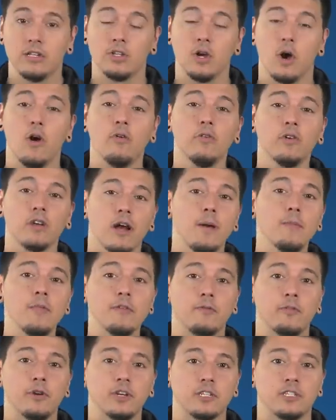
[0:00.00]
to overcome
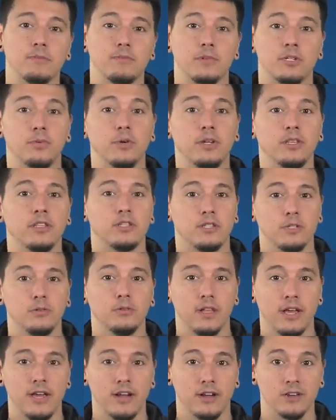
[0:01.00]
the friction between the
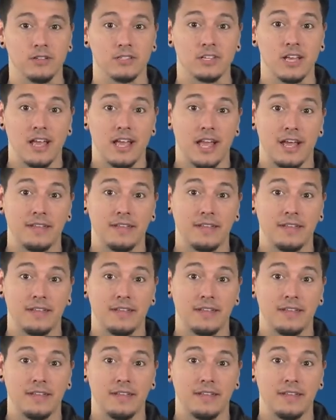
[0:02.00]
two layers,